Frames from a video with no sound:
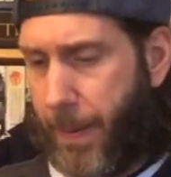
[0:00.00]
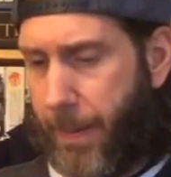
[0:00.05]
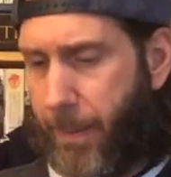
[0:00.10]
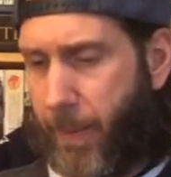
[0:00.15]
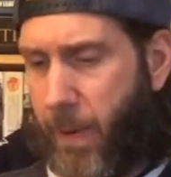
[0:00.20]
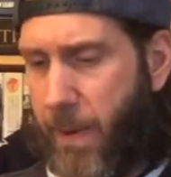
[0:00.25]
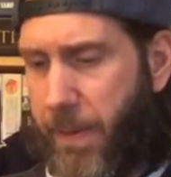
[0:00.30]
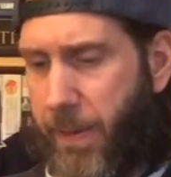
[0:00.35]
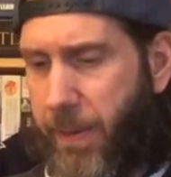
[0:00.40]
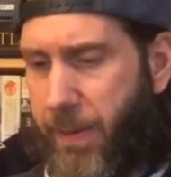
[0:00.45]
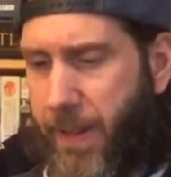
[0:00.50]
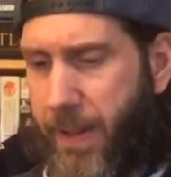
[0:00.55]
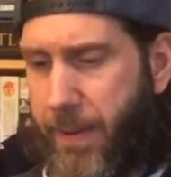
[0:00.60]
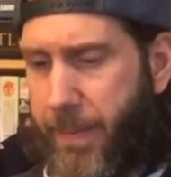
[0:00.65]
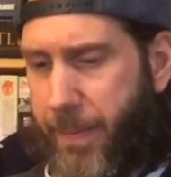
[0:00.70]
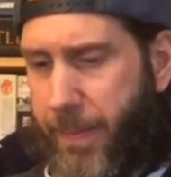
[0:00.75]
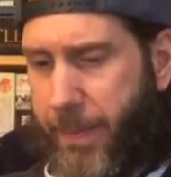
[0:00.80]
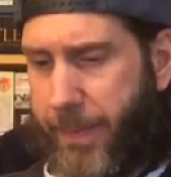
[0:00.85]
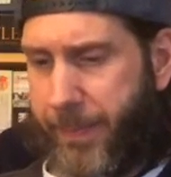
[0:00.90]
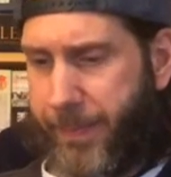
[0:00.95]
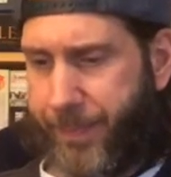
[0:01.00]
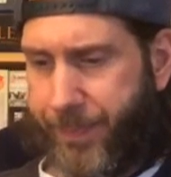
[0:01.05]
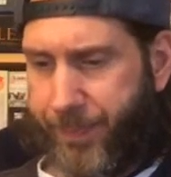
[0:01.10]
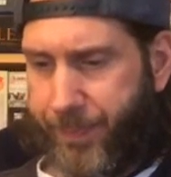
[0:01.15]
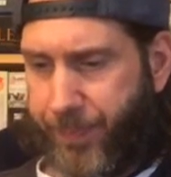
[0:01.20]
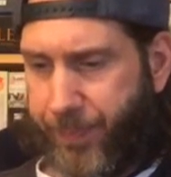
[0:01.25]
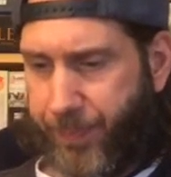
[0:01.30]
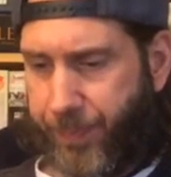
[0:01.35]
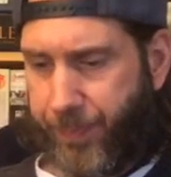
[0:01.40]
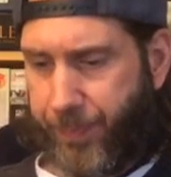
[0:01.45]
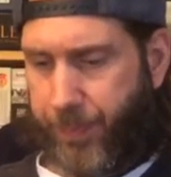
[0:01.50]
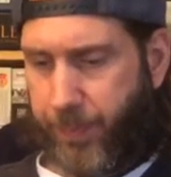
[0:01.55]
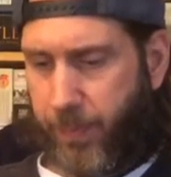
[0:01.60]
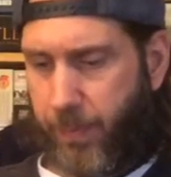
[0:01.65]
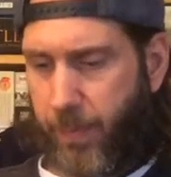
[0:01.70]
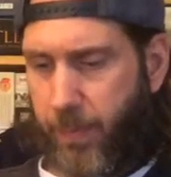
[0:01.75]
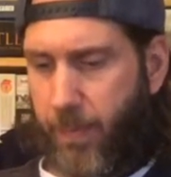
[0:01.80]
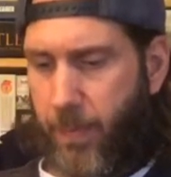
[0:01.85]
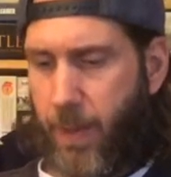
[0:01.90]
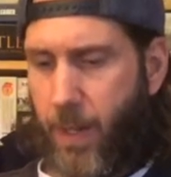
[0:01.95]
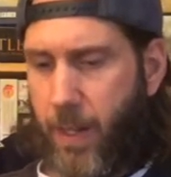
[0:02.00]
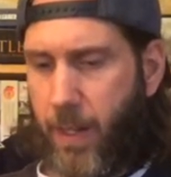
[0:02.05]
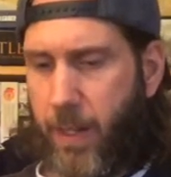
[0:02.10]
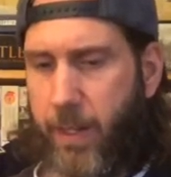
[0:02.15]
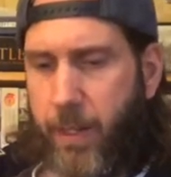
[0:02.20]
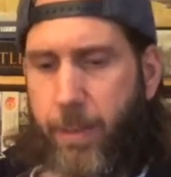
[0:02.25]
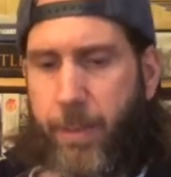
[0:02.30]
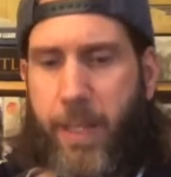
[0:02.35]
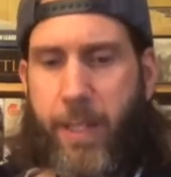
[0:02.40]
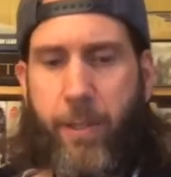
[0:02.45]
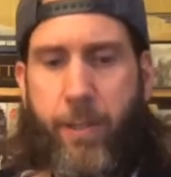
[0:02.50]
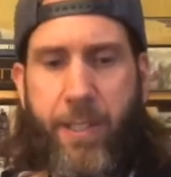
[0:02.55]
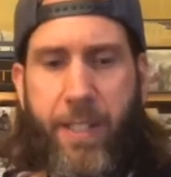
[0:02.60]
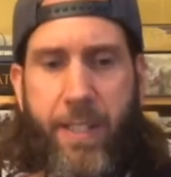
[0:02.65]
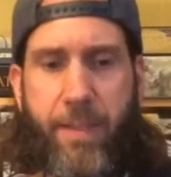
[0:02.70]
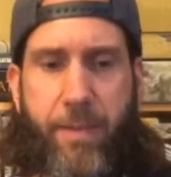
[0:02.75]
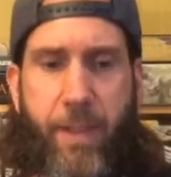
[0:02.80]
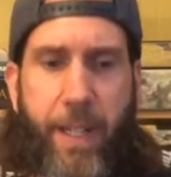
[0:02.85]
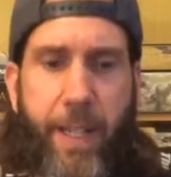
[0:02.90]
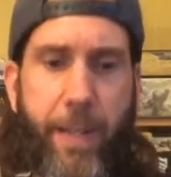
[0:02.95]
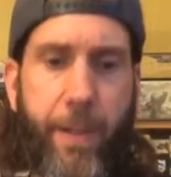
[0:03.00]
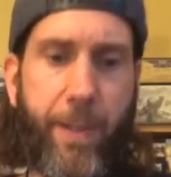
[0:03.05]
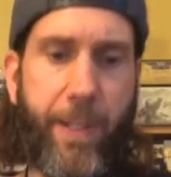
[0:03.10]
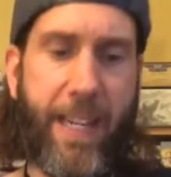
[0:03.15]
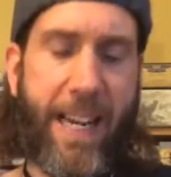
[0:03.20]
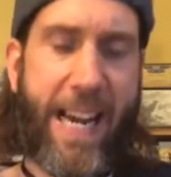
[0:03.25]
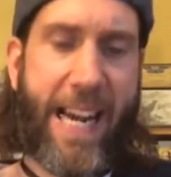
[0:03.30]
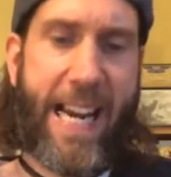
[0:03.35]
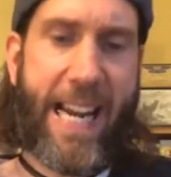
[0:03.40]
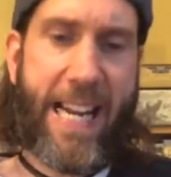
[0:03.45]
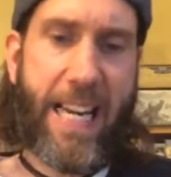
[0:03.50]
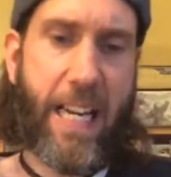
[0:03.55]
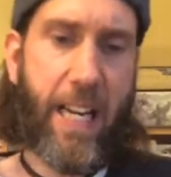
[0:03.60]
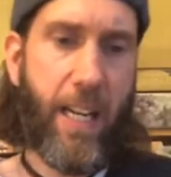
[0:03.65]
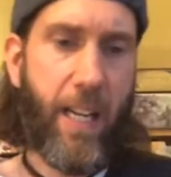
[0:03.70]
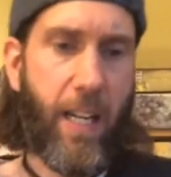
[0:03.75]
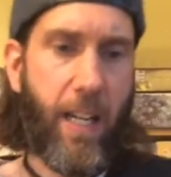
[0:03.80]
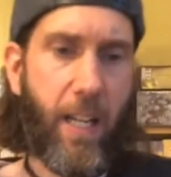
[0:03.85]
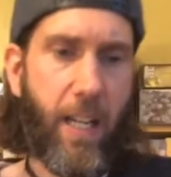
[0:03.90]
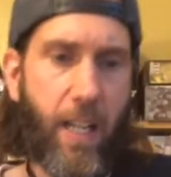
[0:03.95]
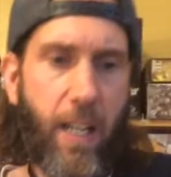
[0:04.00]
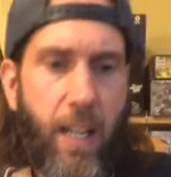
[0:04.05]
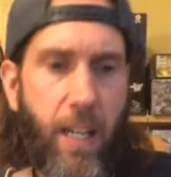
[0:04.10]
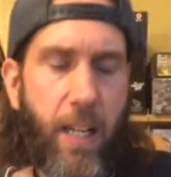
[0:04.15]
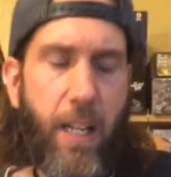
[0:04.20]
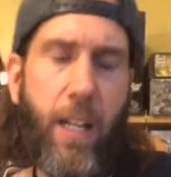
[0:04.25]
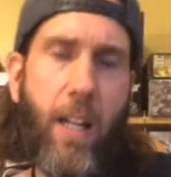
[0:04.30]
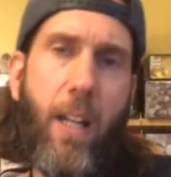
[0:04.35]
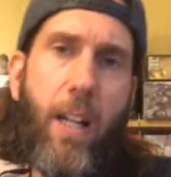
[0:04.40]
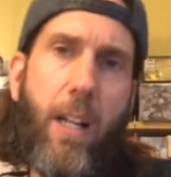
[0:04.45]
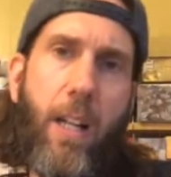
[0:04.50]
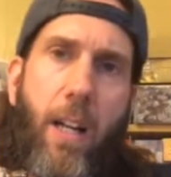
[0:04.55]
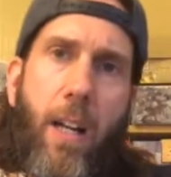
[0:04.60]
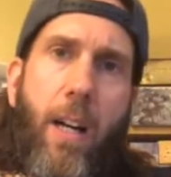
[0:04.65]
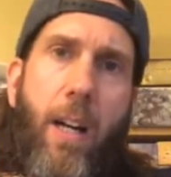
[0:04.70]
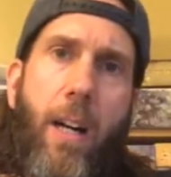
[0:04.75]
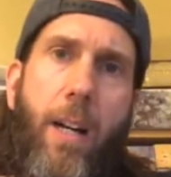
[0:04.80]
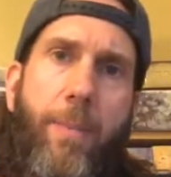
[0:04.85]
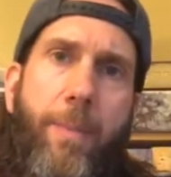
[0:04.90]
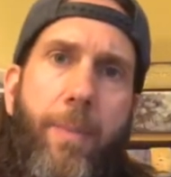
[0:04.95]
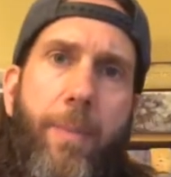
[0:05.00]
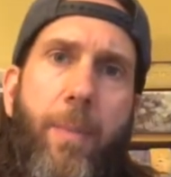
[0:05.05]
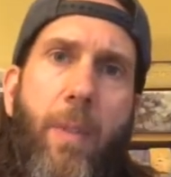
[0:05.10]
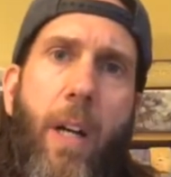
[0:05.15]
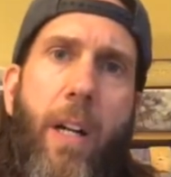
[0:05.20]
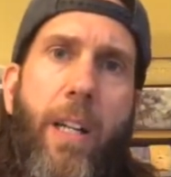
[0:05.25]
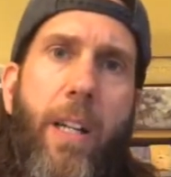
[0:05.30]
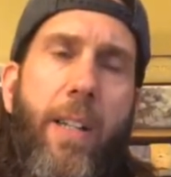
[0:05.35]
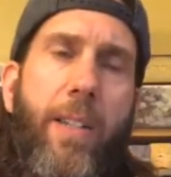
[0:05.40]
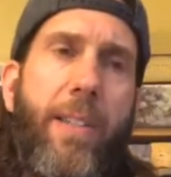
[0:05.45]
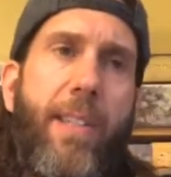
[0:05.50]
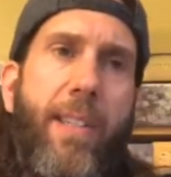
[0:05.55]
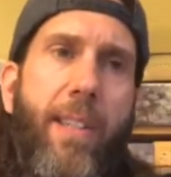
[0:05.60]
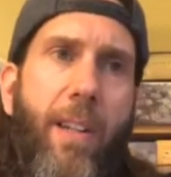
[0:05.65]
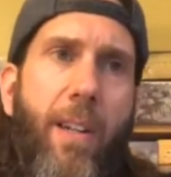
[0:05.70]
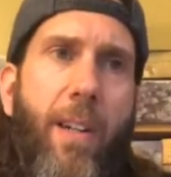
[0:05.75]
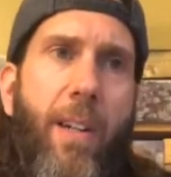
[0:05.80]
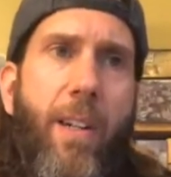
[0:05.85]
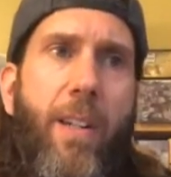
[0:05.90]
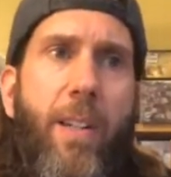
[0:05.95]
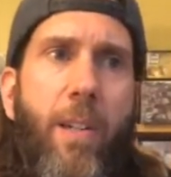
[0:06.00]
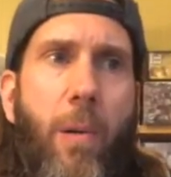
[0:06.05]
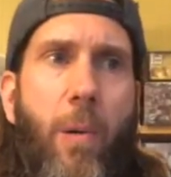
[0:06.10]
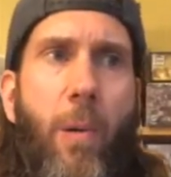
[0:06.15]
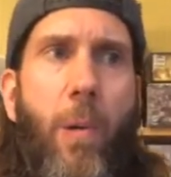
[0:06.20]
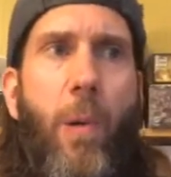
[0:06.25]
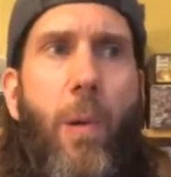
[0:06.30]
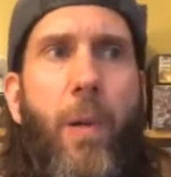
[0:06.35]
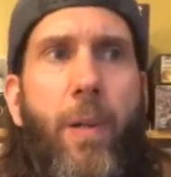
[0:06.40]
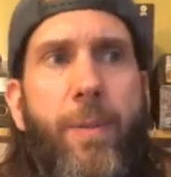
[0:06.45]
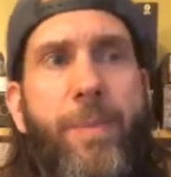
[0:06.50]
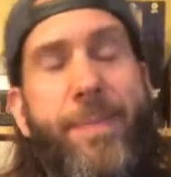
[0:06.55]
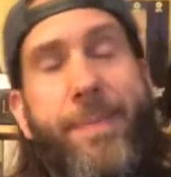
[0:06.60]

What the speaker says: Both of them, some interesting videos, and a concern or